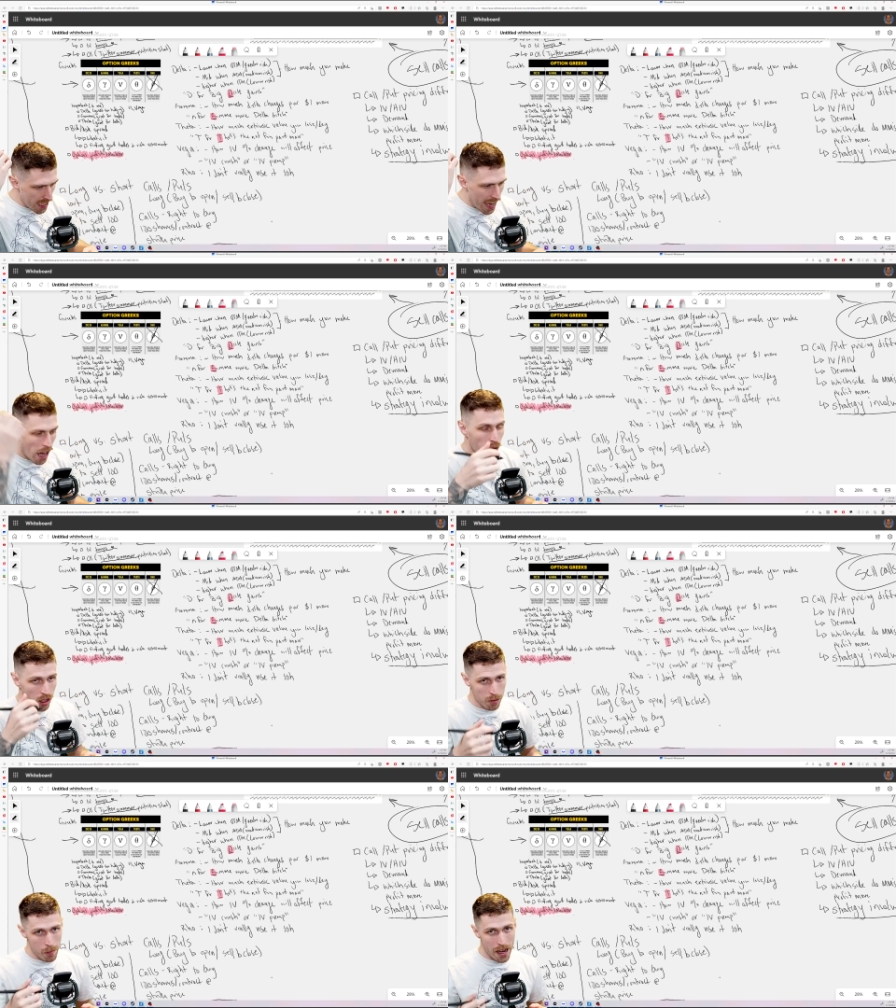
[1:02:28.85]

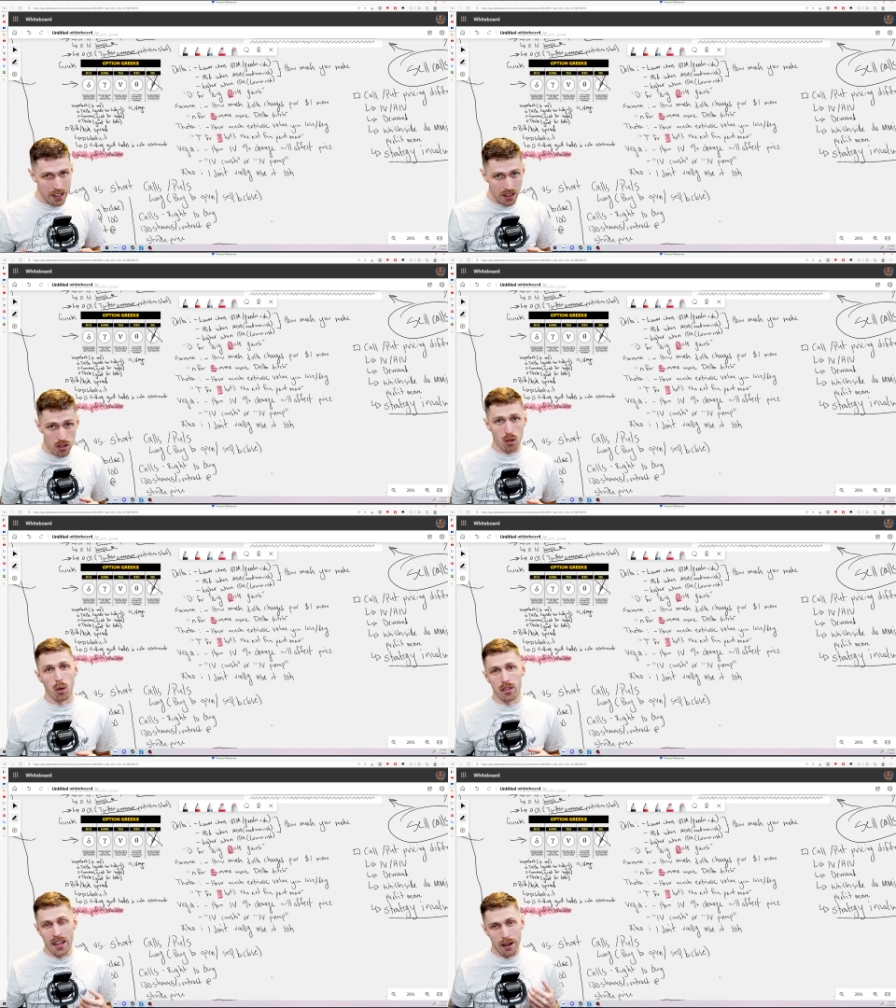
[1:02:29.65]
algorithm in my
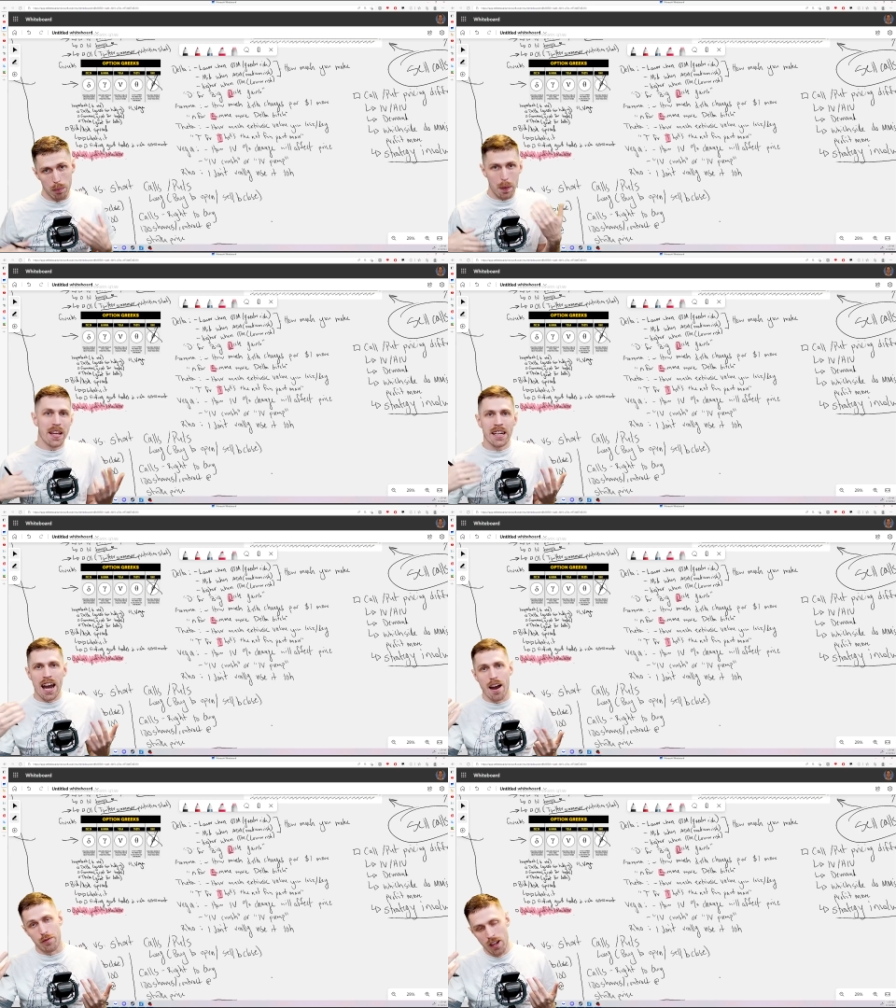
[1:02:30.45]
Discord that'll ping
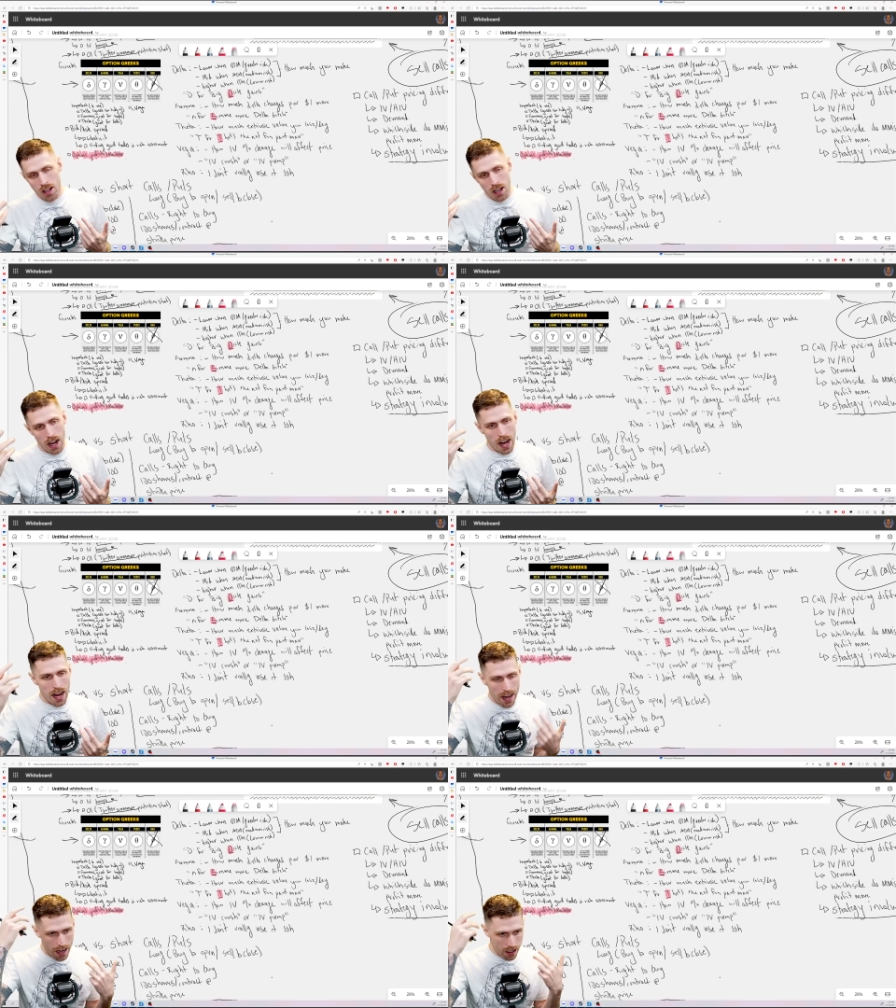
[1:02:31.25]
off
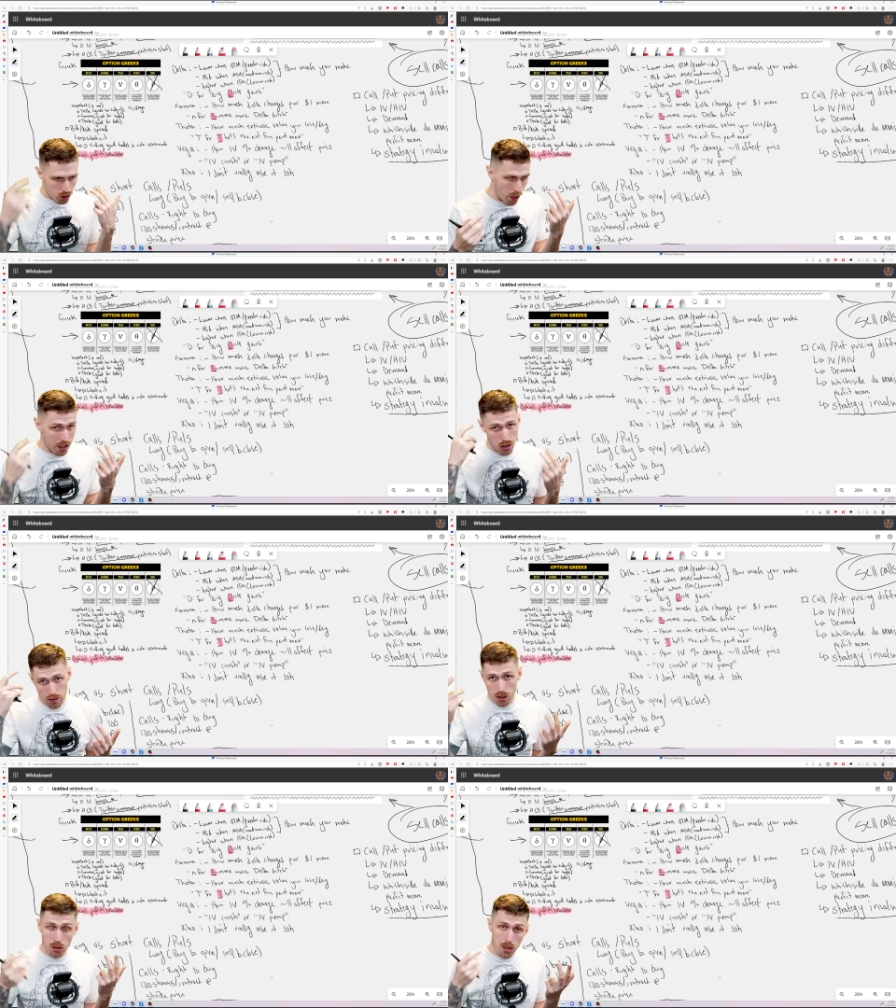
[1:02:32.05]

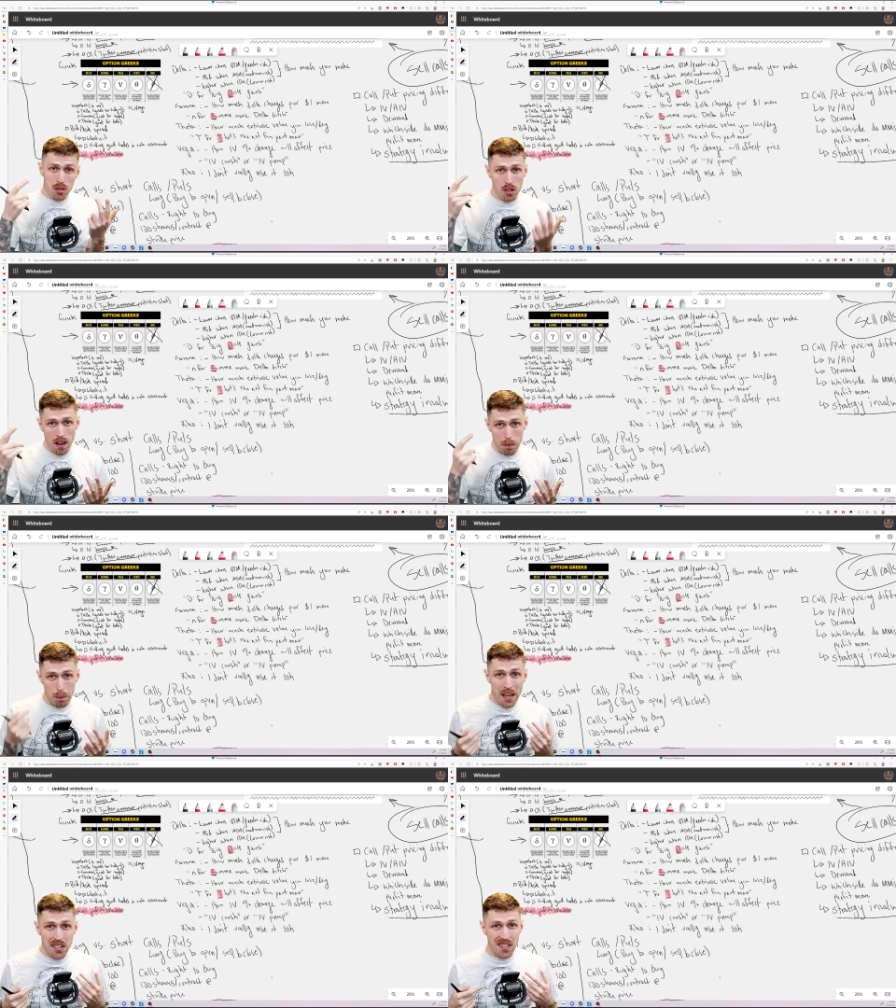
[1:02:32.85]
crossover alerts
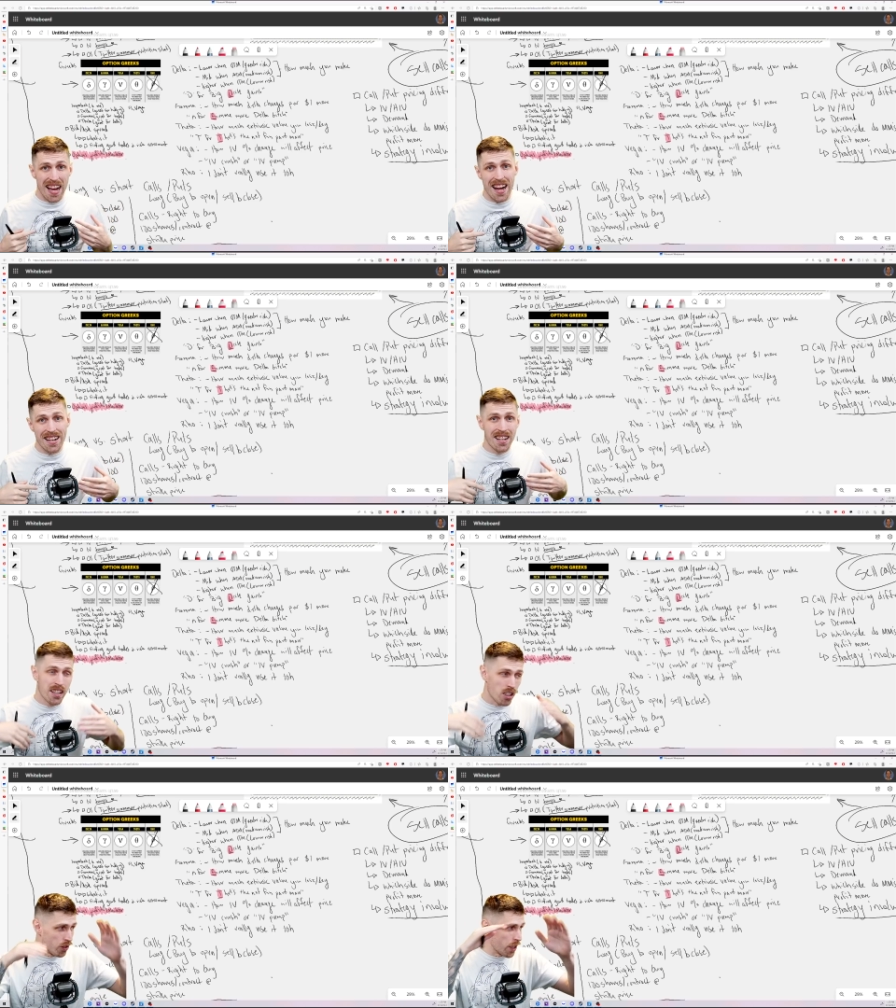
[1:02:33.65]
based on
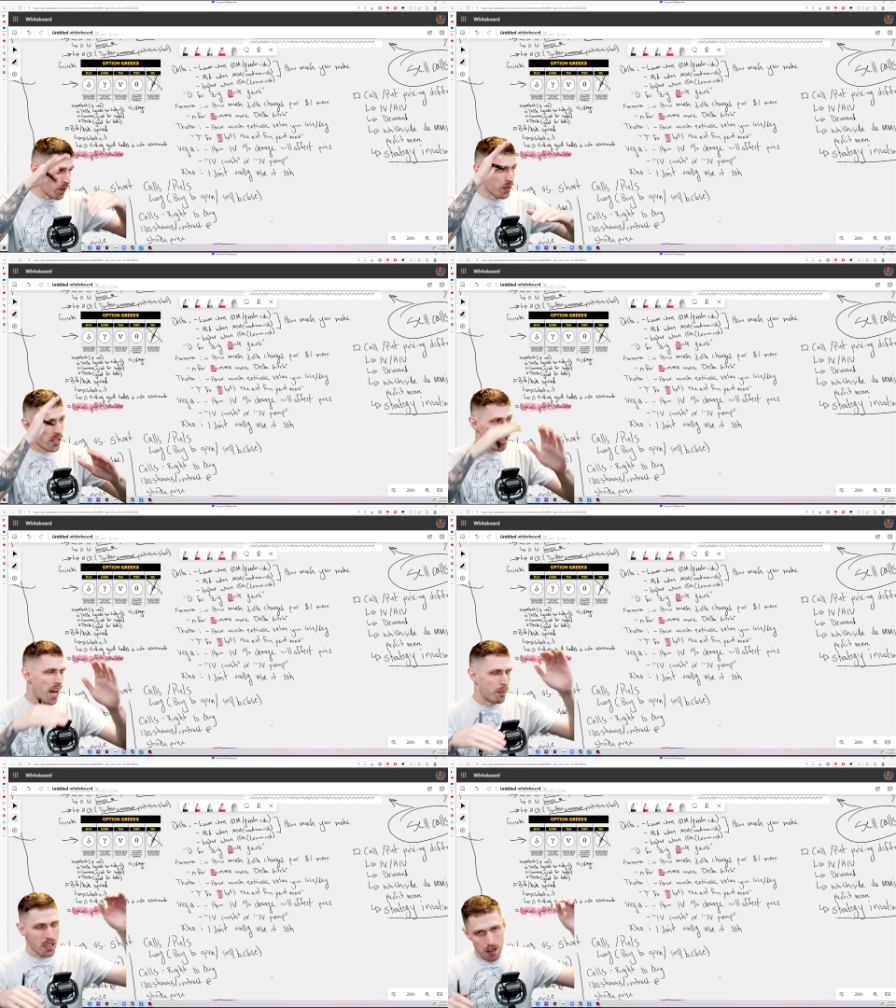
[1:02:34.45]
different things
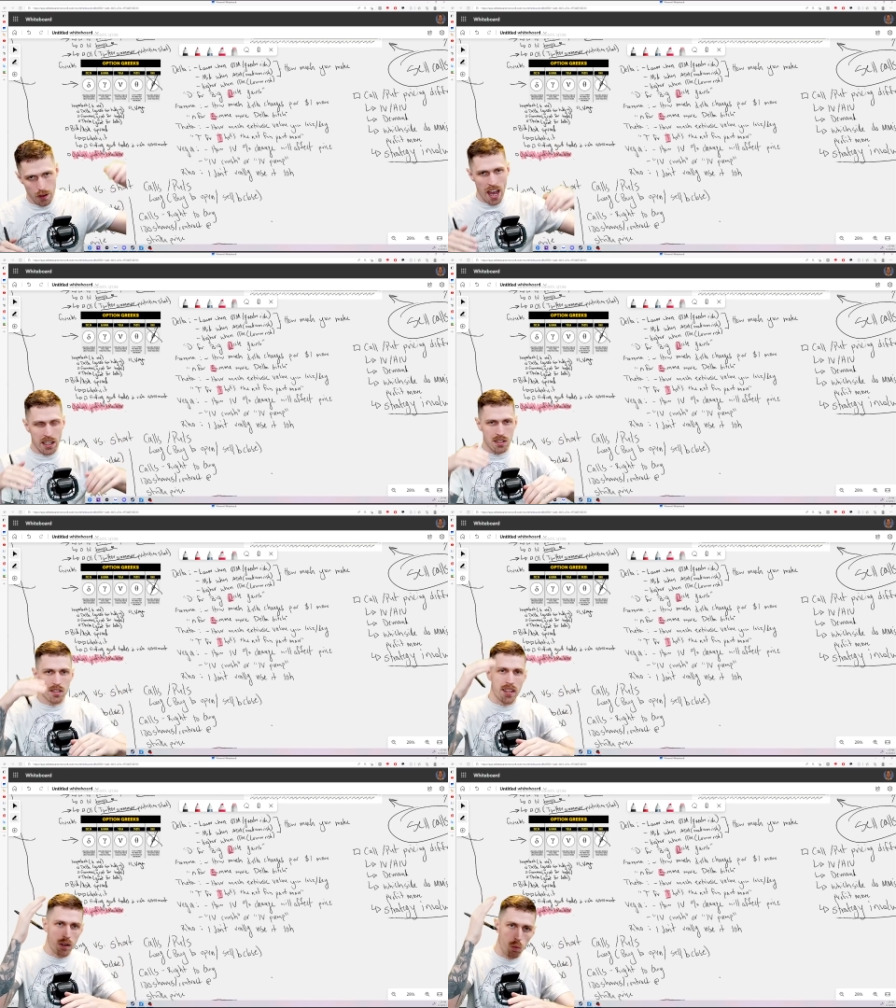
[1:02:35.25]
happening. If
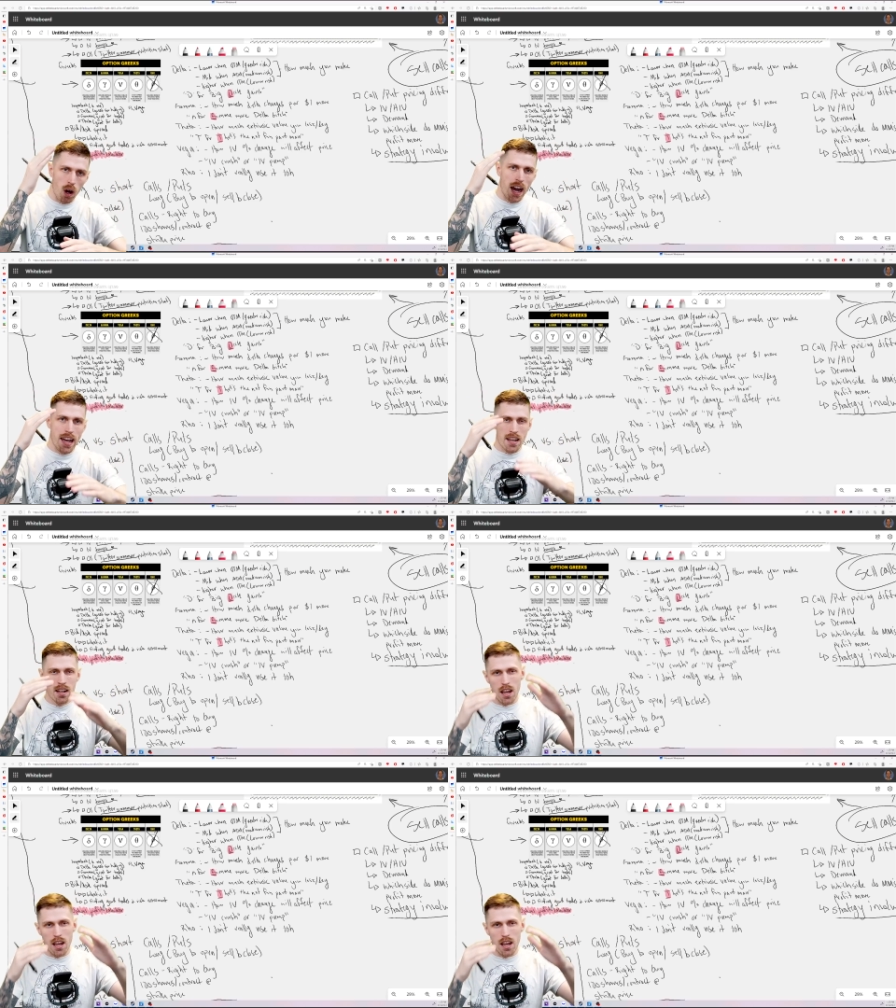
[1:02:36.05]
X, then Y.